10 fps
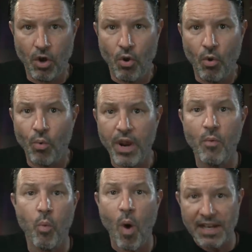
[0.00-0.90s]
we
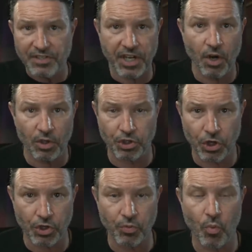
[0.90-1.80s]
went to go to
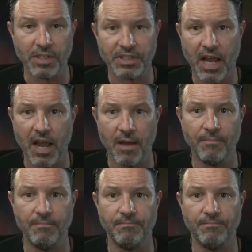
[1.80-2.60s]
church one time,